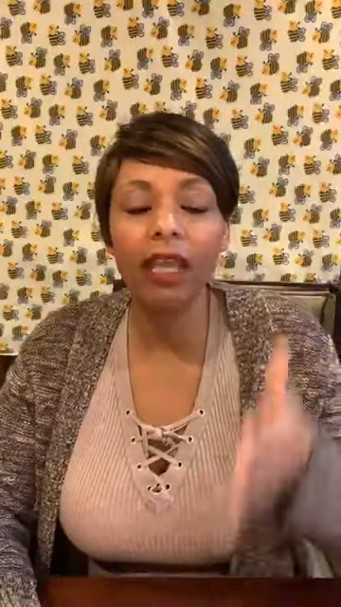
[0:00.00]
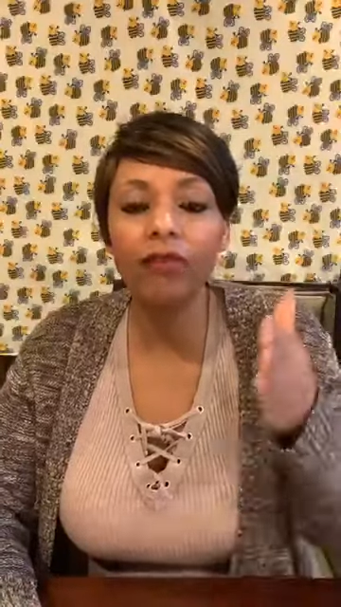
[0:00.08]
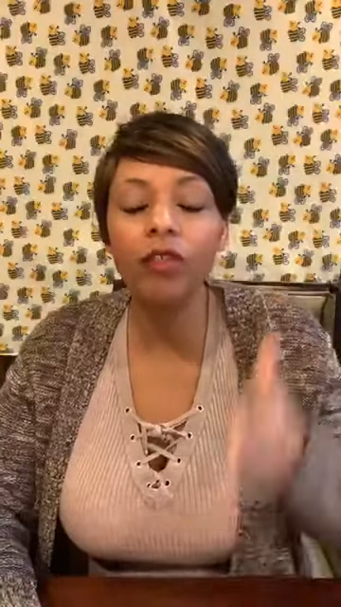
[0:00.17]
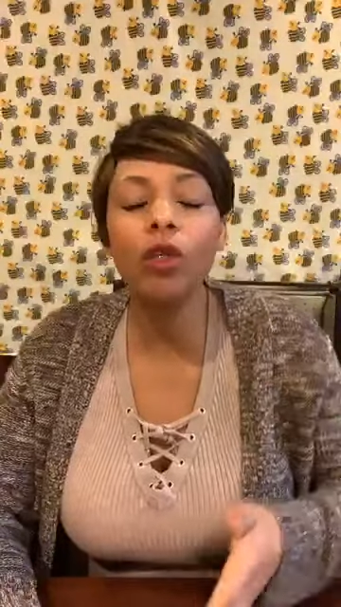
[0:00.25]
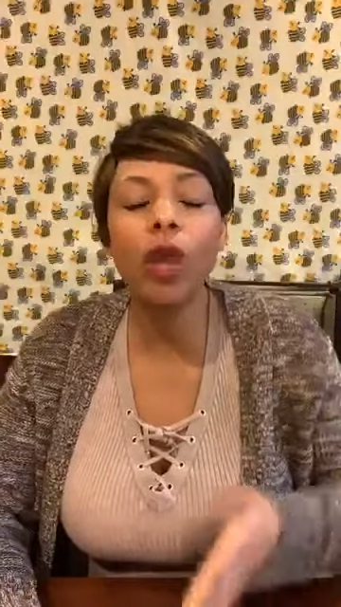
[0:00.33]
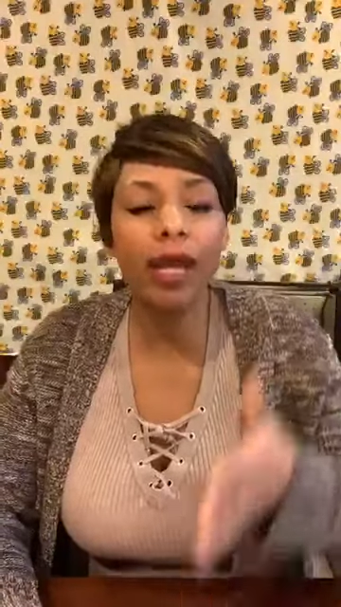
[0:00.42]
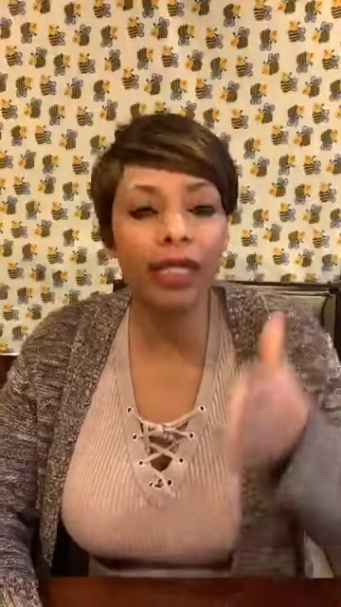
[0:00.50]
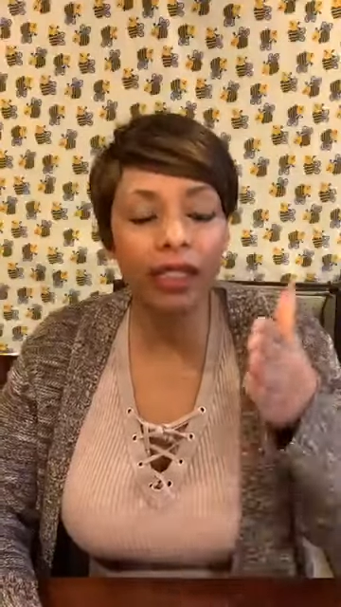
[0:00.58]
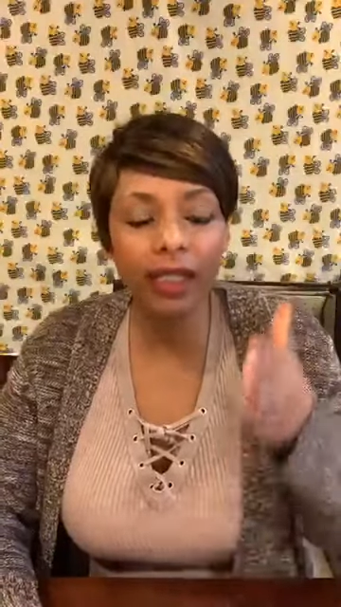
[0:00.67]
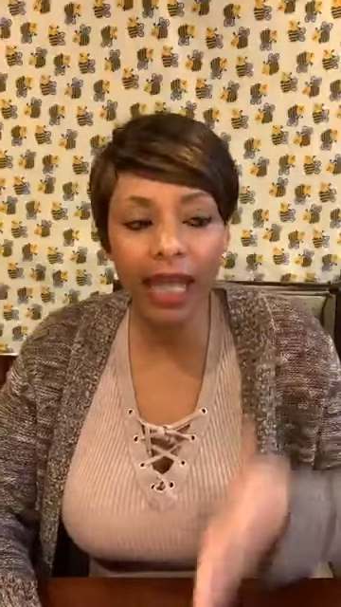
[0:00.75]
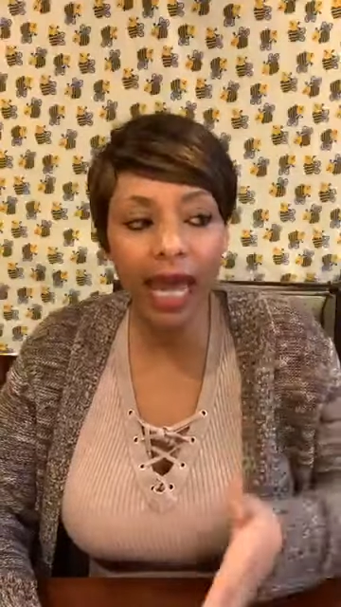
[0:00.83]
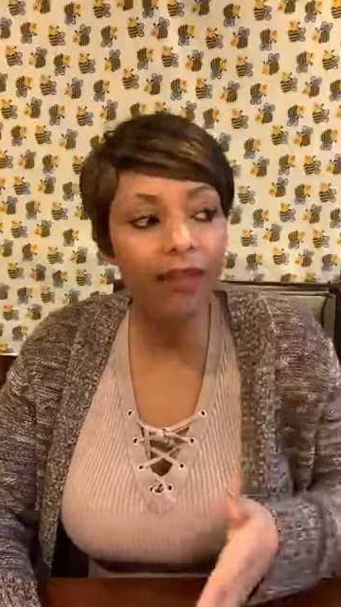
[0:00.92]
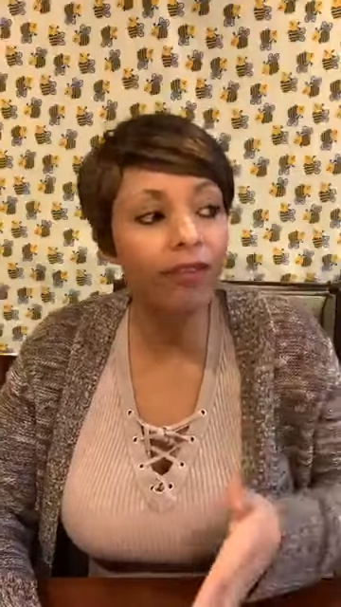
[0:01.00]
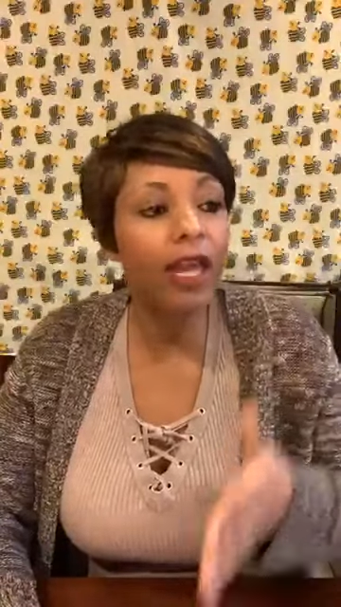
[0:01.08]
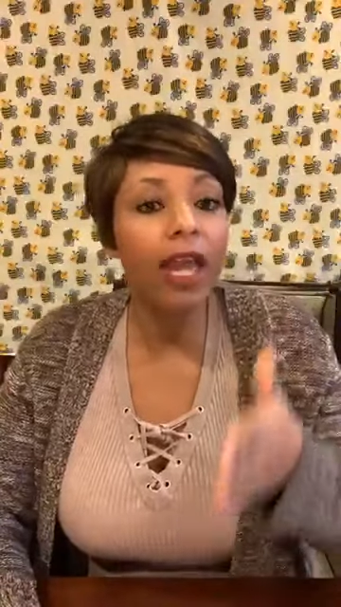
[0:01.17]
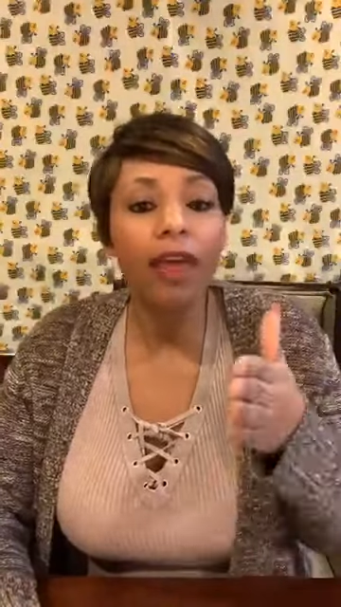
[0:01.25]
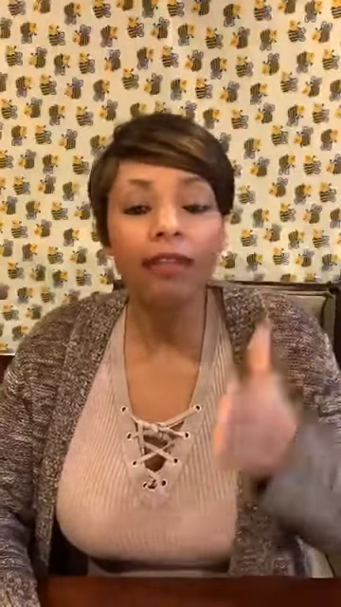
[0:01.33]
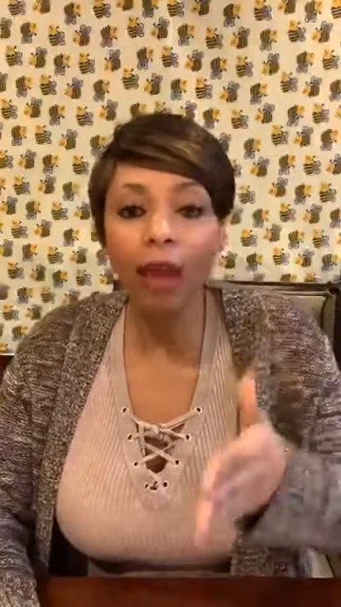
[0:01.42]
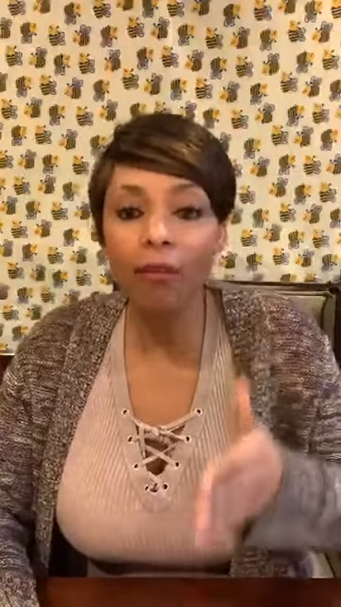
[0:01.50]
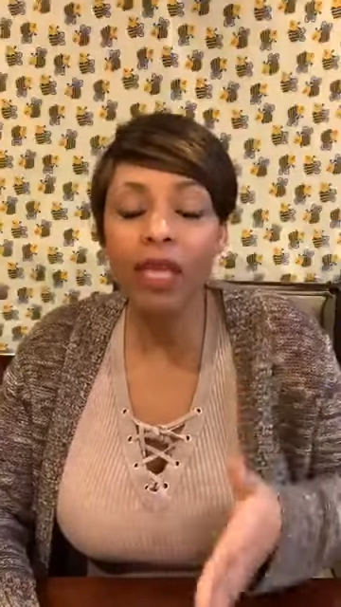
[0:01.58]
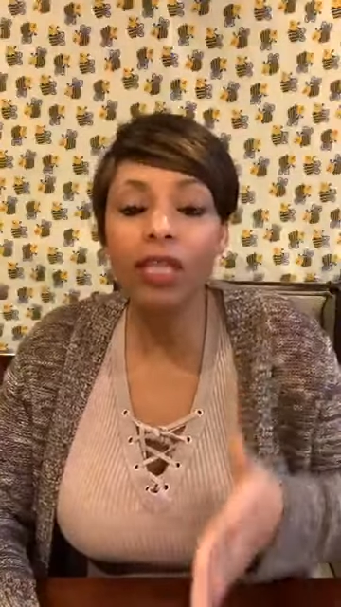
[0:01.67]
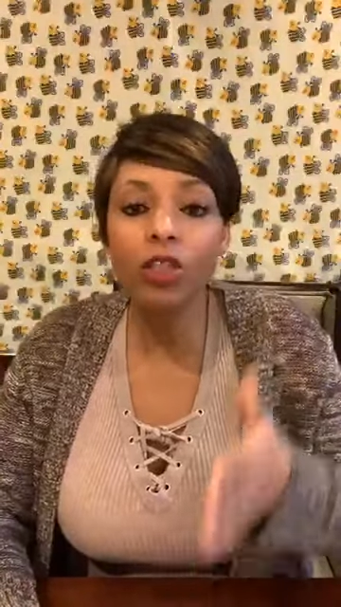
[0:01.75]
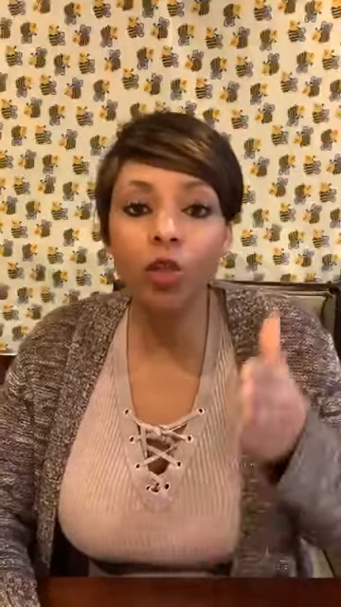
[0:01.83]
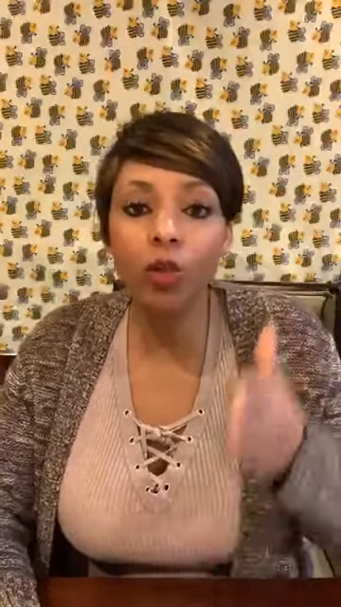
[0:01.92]
if you are in a life that
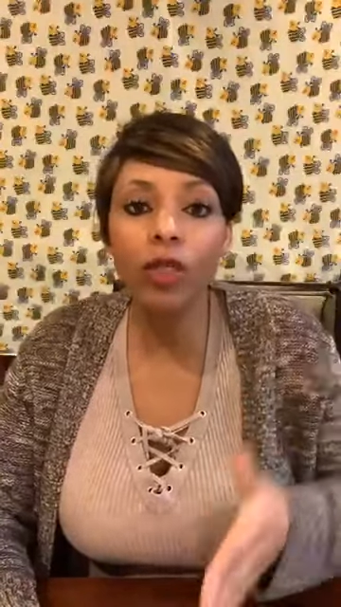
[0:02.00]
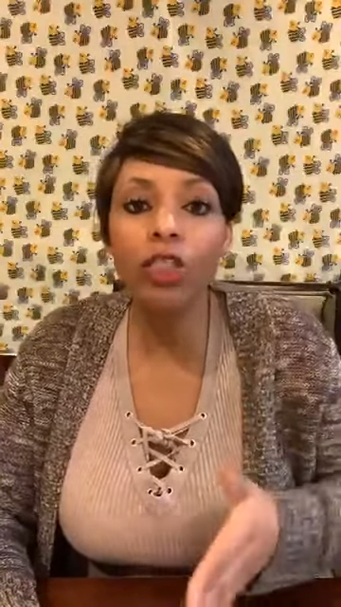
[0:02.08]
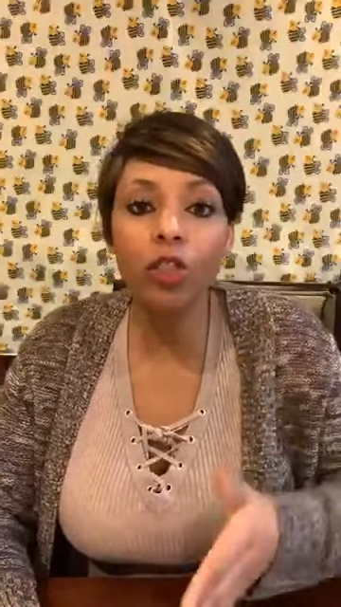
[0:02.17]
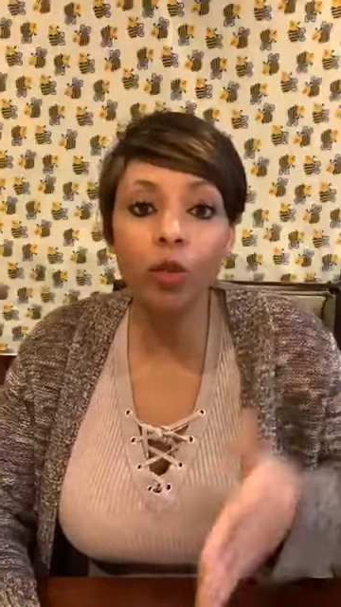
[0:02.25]
makes you wish